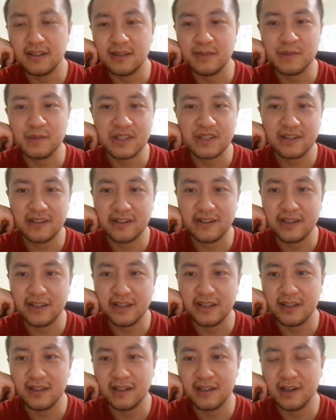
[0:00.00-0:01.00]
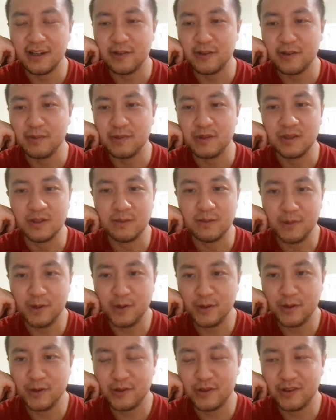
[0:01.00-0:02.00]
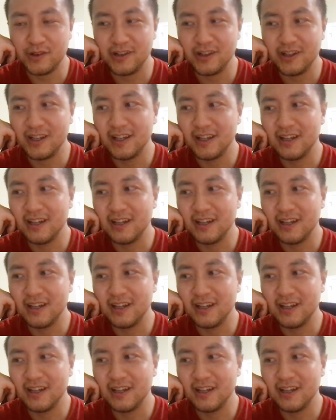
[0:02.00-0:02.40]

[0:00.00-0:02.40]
in machine learning, how they build the model,